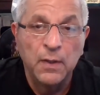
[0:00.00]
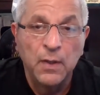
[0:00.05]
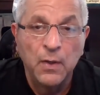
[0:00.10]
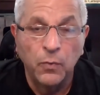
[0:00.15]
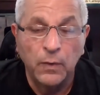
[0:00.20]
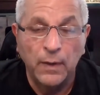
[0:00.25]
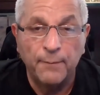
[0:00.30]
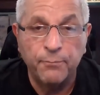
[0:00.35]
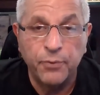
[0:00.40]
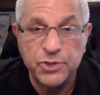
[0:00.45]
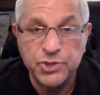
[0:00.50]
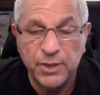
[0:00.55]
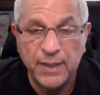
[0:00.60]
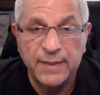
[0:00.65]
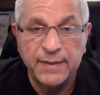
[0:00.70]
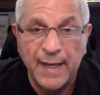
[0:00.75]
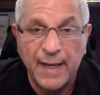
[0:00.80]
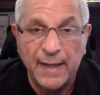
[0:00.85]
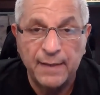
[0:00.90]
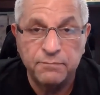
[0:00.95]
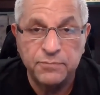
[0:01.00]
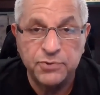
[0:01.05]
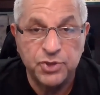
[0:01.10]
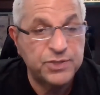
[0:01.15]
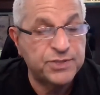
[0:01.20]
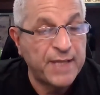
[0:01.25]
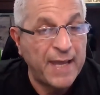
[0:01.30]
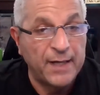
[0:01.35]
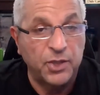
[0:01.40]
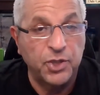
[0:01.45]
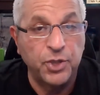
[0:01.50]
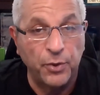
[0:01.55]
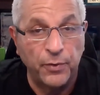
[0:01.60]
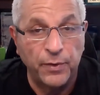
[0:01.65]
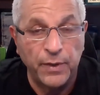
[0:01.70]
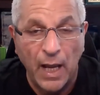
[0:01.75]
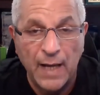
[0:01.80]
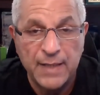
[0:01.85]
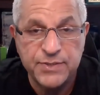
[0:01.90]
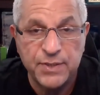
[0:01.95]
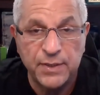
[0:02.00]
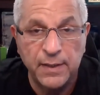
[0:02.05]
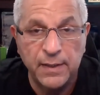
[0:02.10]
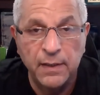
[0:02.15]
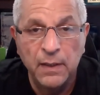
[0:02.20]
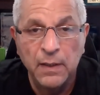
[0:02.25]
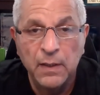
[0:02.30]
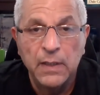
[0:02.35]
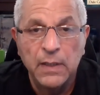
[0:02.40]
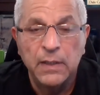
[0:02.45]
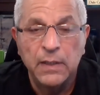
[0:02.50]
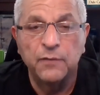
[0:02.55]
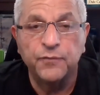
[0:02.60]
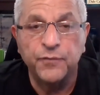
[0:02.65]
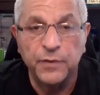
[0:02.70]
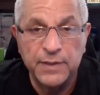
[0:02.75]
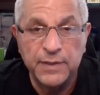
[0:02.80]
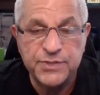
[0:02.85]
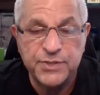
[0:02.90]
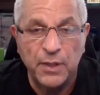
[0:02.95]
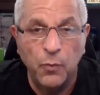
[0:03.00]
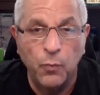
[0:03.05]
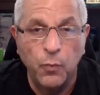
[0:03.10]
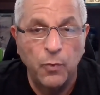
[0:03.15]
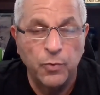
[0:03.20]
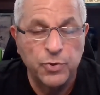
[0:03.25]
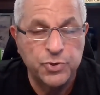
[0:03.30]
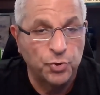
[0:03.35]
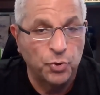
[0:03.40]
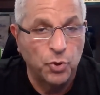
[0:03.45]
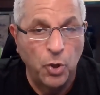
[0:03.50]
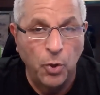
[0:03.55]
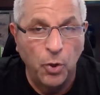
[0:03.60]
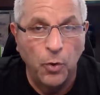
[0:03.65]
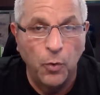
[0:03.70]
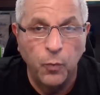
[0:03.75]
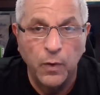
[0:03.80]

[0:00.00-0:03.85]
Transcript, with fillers: Well, I appreciate that. Just out of curiosity, if you did sell, what was your goal?